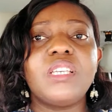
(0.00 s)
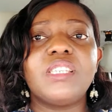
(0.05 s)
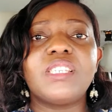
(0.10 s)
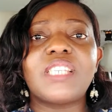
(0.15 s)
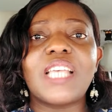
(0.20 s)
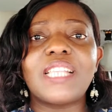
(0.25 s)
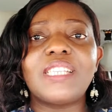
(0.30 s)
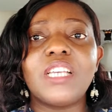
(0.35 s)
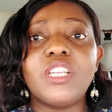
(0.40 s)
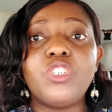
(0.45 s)

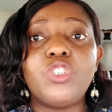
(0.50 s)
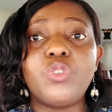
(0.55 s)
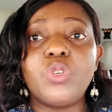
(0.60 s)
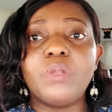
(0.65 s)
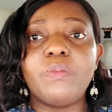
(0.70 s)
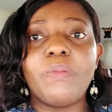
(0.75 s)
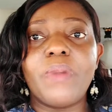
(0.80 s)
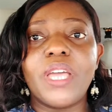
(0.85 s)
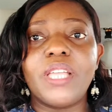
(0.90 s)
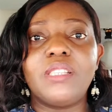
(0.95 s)
certain
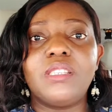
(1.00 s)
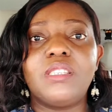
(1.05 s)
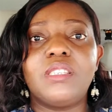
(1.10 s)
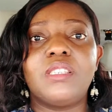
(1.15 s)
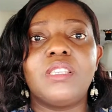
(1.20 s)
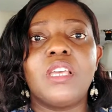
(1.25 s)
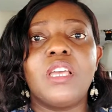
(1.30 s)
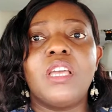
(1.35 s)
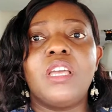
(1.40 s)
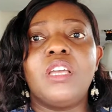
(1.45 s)

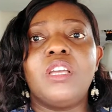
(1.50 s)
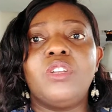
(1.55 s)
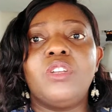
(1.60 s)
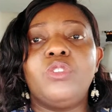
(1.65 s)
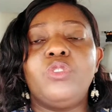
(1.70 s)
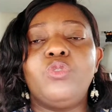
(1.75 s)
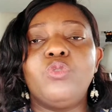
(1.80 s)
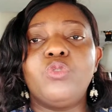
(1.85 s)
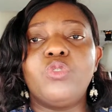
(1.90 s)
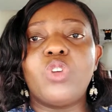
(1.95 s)
treatments
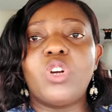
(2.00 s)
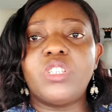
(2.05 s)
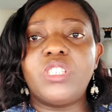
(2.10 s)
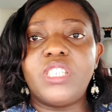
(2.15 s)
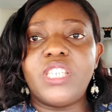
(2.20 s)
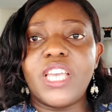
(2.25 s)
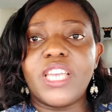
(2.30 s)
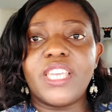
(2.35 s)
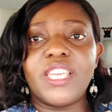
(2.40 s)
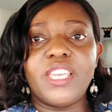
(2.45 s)
do
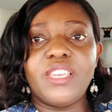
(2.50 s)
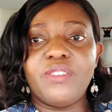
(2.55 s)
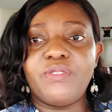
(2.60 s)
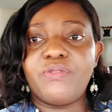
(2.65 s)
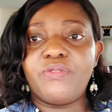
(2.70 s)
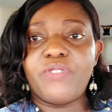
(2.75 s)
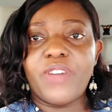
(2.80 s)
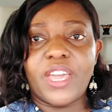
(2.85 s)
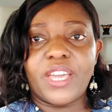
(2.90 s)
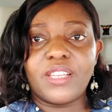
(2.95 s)
not take
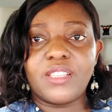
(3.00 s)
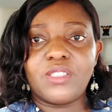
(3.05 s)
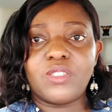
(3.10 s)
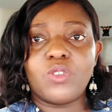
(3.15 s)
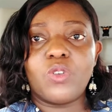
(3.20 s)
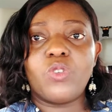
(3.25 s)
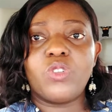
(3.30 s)
effect,